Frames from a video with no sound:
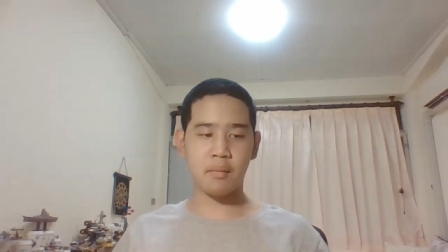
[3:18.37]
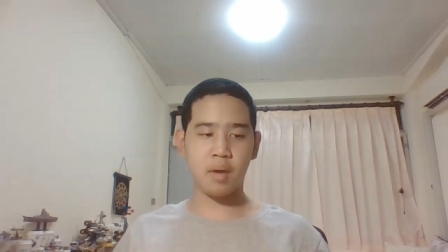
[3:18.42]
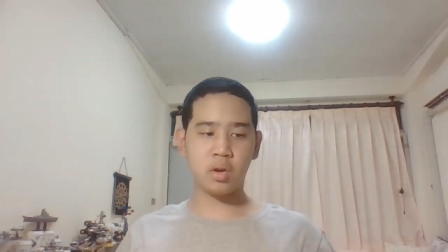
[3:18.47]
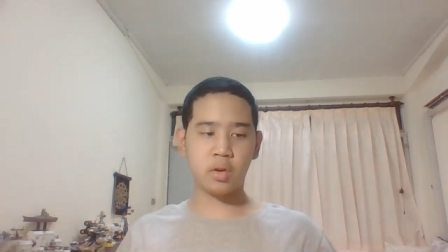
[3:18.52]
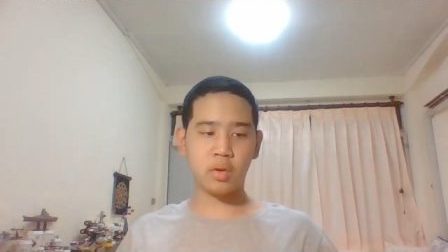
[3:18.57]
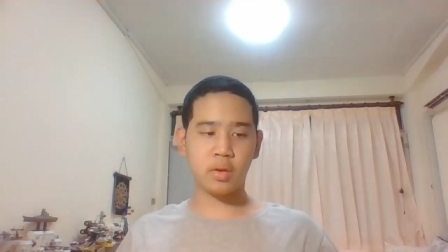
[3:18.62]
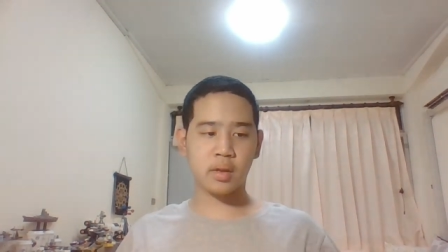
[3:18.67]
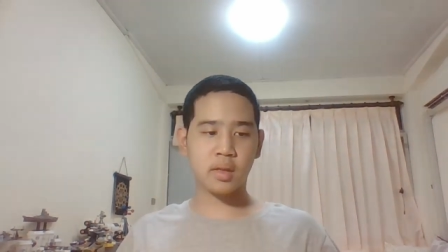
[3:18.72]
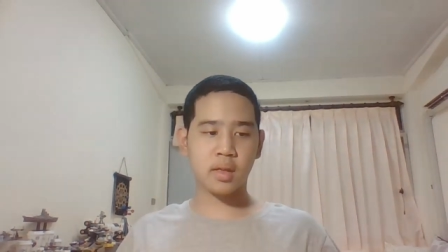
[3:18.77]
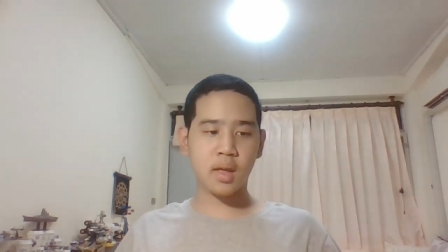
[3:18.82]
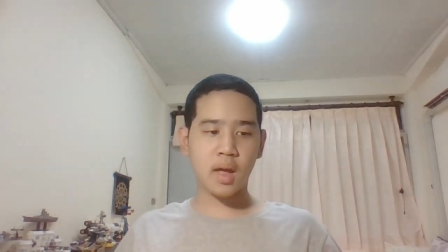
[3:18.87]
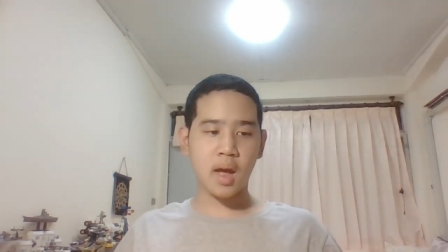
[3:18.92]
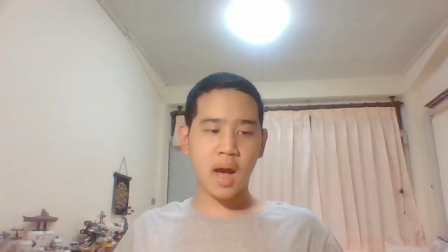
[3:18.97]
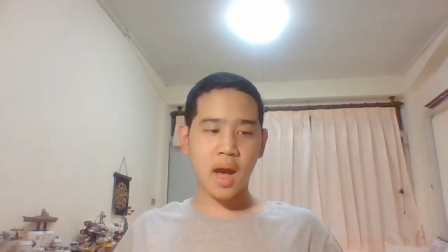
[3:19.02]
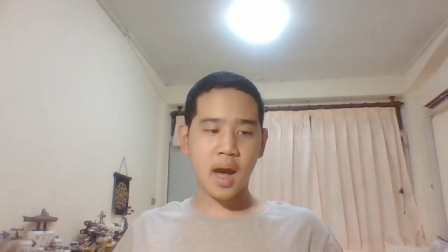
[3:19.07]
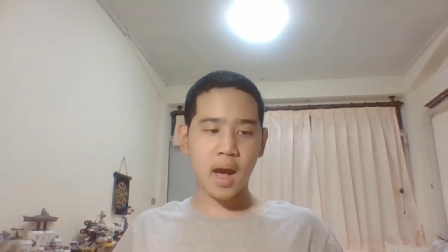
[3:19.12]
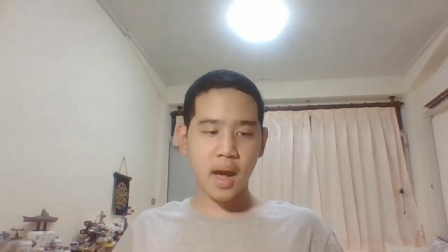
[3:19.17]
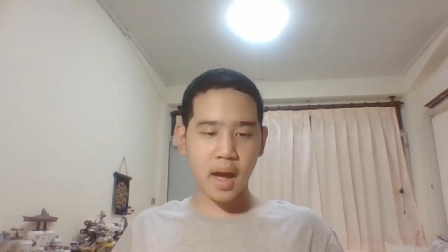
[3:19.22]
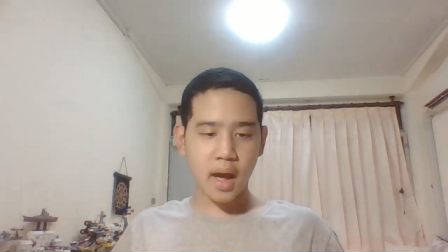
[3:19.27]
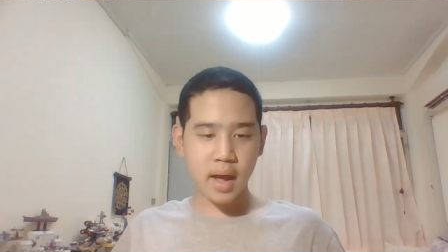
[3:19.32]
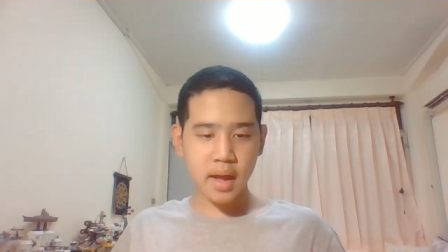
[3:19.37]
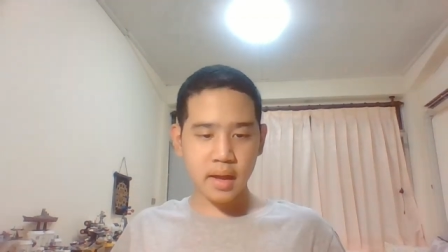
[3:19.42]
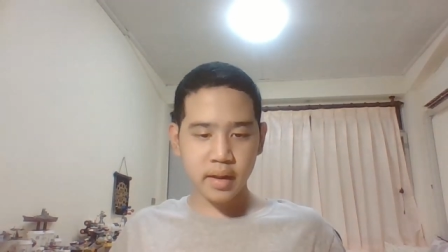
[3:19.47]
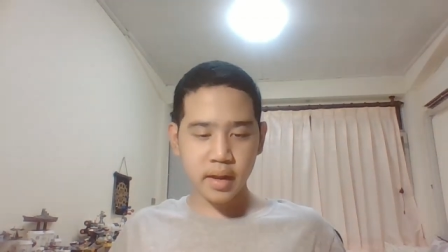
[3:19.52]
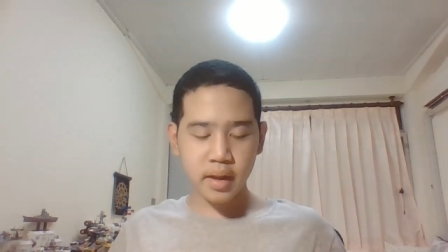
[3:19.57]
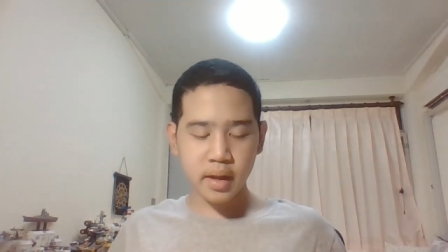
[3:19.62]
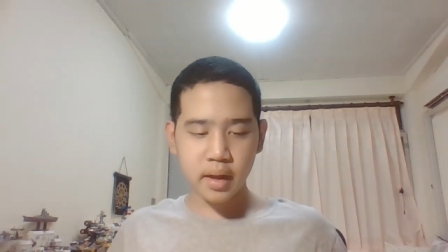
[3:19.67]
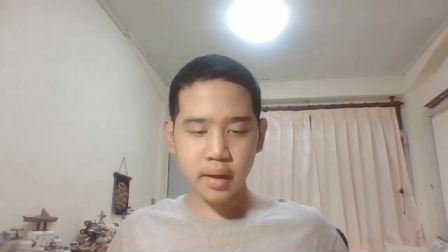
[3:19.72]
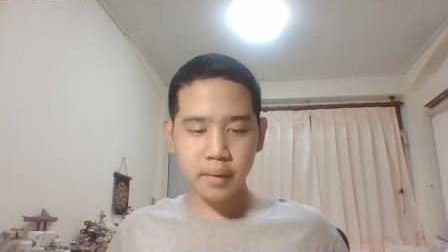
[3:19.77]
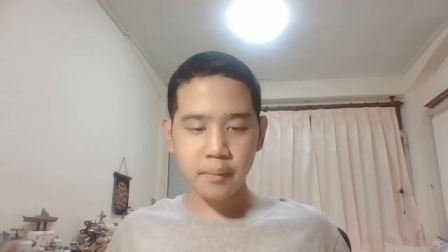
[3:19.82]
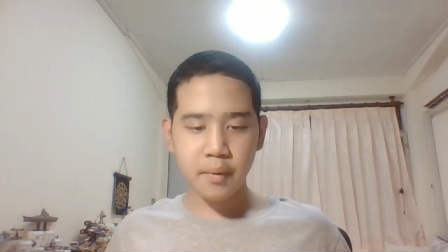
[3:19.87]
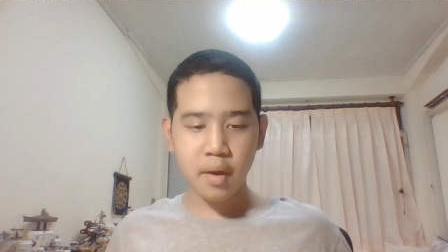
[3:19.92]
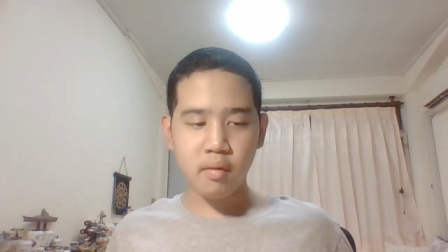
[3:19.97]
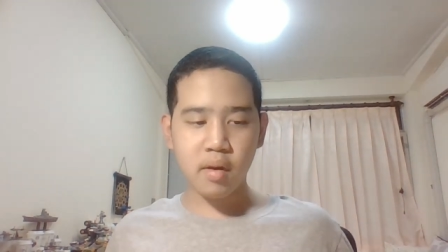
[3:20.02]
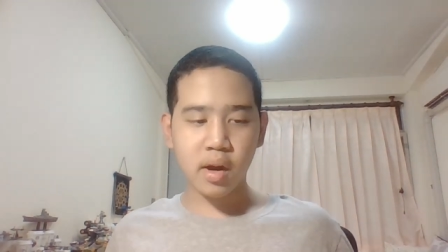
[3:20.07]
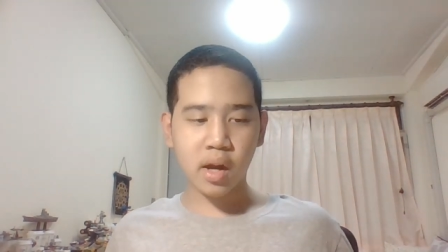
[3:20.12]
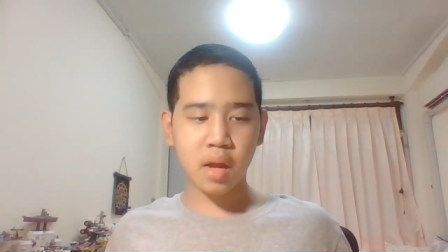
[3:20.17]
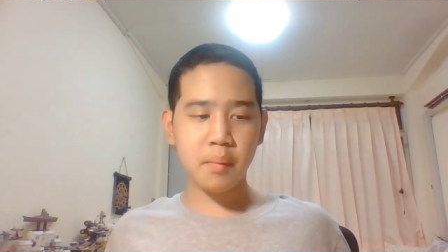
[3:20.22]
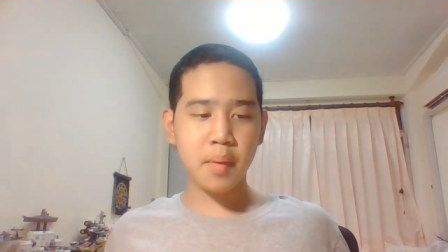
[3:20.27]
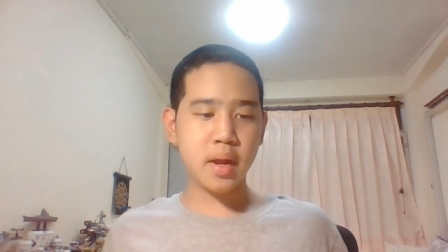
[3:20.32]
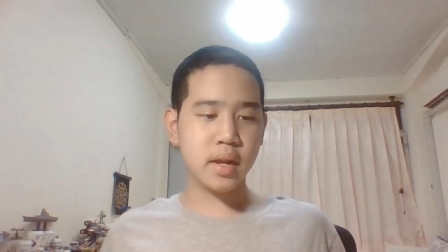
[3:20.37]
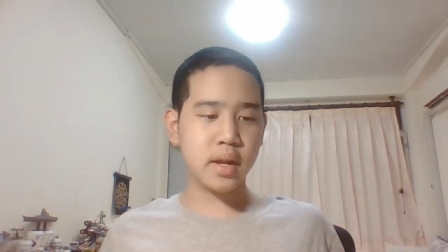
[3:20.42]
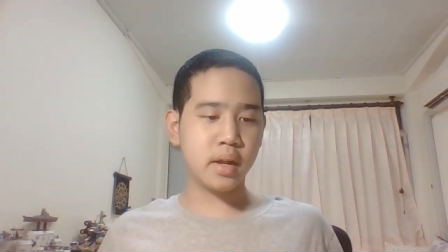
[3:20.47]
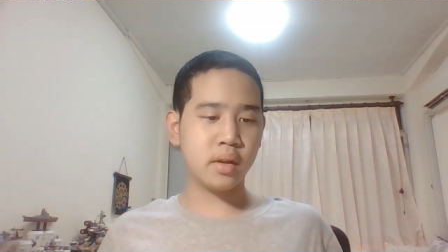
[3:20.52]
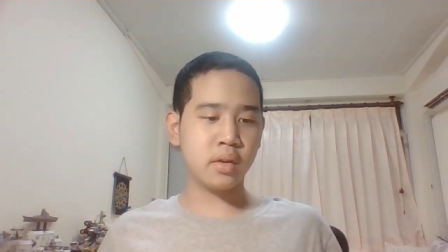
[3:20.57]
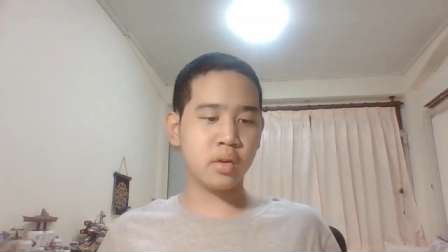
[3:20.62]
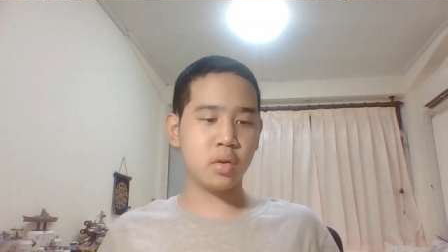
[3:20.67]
although it's highly recommended